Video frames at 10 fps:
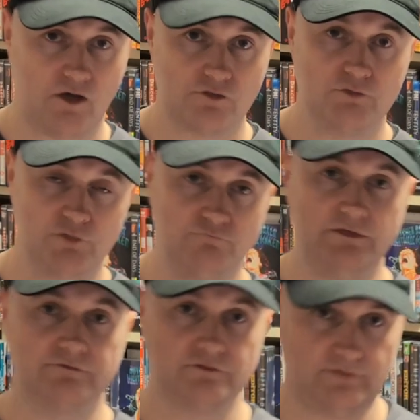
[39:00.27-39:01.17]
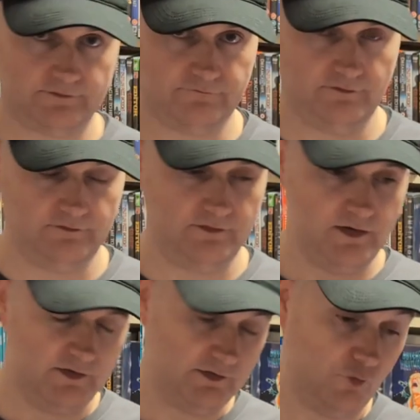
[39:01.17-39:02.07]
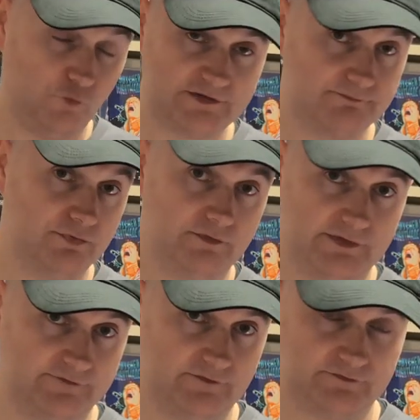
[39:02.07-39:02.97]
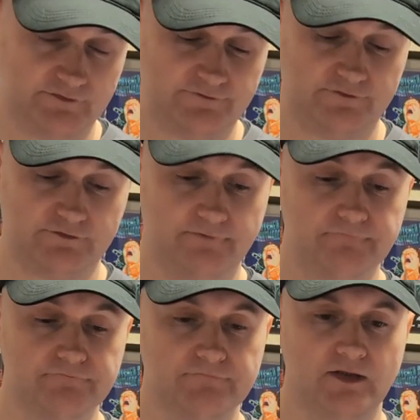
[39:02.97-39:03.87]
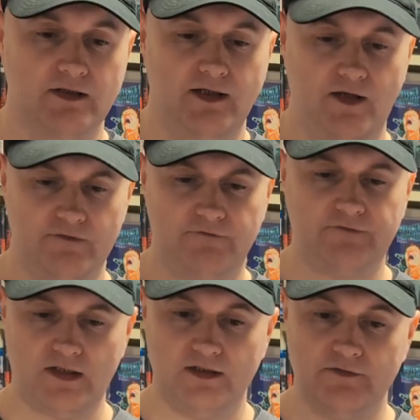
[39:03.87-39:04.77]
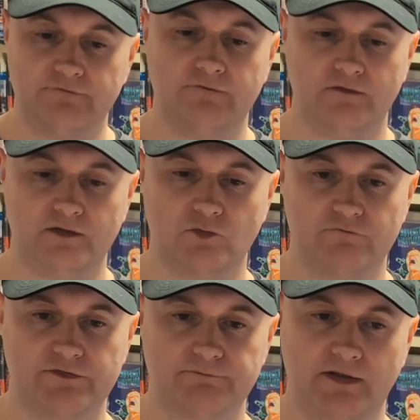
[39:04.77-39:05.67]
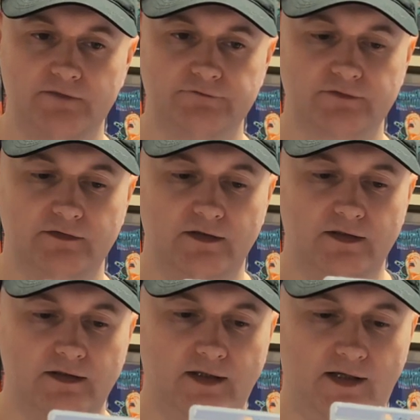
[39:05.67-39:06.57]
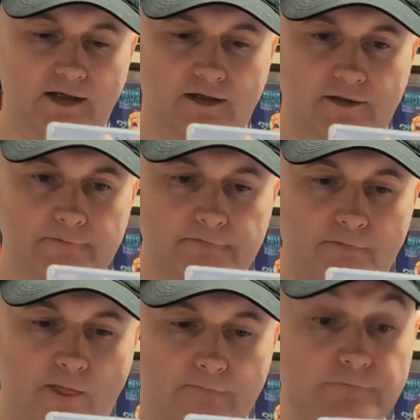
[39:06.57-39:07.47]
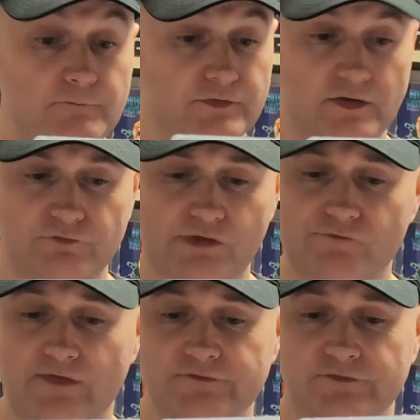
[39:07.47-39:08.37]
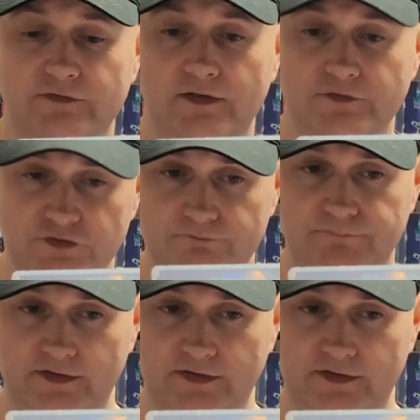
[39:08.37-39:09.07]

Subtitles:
horror movie director. You know, Witchboard, etc., etc. And The Cellar is certainly one of his best, but not a great renter. It should